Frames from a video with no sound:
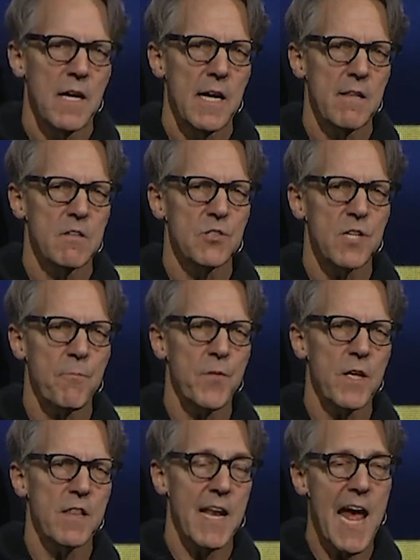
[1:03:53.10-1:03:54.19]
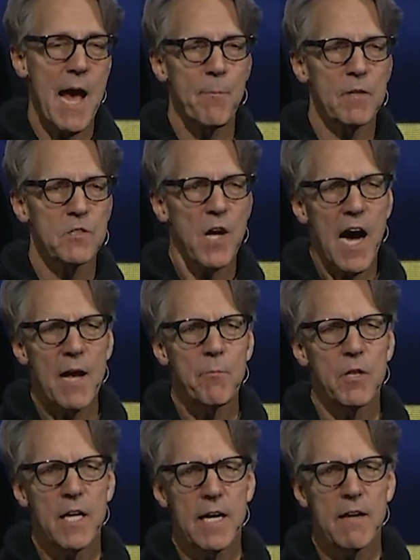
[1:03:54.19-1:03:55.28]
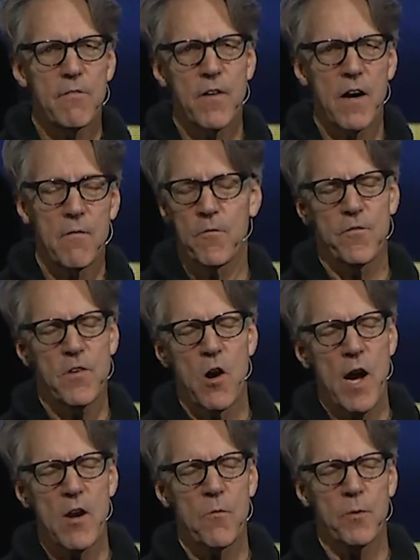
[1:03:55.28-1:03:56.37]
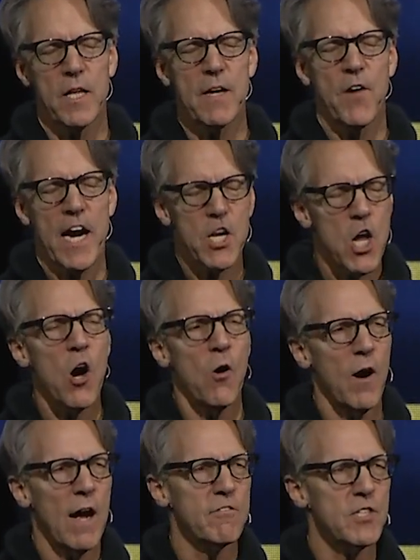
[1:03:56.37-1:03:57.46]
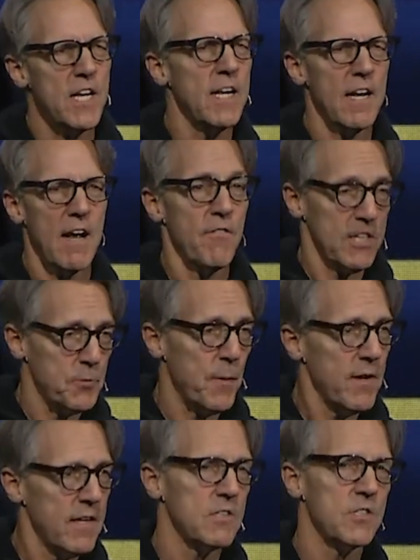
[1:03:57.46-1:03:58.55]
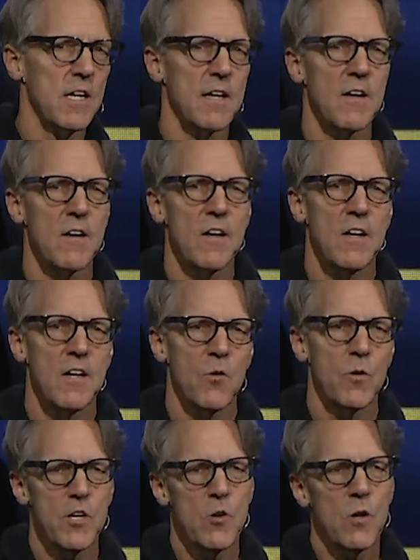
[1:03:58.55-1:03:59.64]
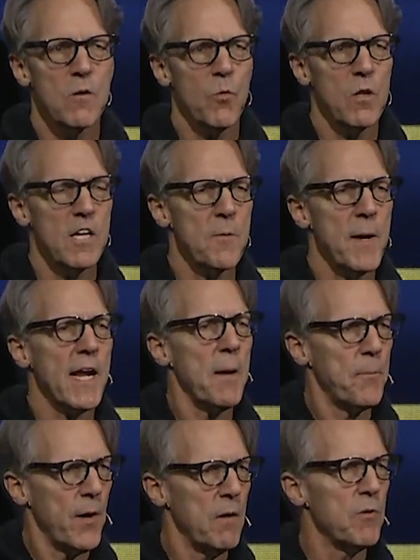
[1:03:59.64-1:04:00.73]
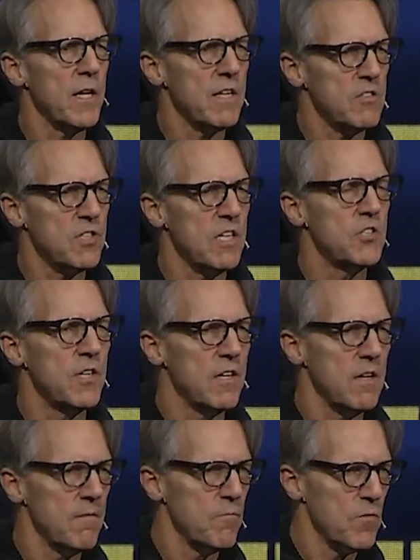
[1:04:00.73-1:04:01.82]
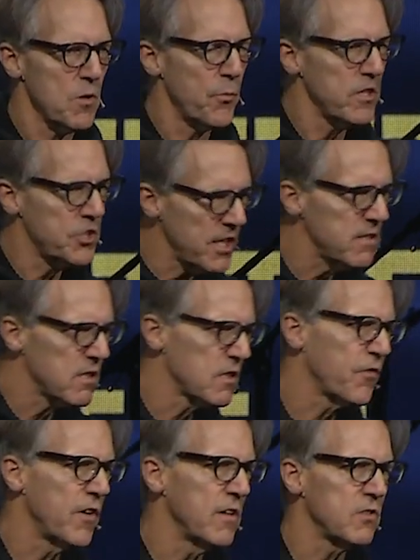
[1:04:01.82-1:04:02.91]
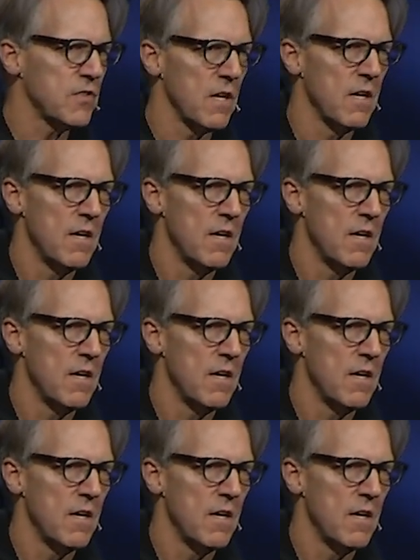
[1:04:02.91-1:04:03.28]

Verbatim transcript: And there's something that happens, I believe. No, I don't believe. I know. I've seen it. I've experienced it. When you are willing to make a public decision to put Jesus first,